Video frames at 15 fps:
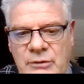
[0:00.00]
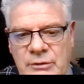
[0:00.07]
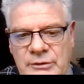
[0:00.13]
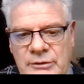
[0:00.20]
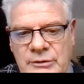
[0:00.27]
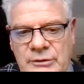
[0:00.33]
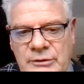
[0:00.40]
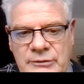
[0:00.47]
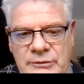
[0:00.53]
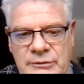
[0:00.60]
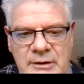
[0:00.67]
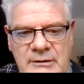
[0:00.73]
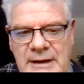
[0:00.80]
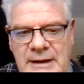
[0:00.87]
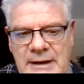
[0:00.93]

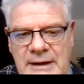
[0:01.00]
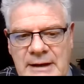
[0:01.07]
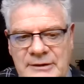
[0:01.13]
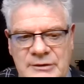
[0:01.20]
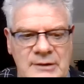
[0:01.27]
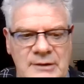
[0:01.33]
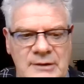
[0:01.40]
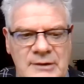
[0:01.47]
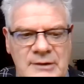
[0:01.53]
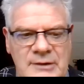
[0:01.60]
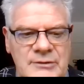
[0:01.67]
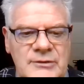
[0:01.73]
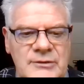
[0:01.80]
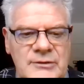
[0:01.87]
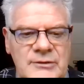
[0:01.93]
access information
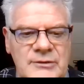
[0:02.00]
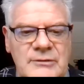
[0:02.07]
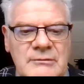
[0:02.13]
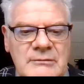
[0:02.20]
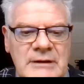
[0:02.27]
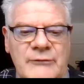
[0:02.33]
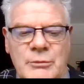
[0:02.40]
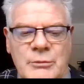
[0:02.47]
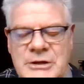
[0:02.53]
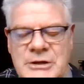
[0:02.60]
from our website.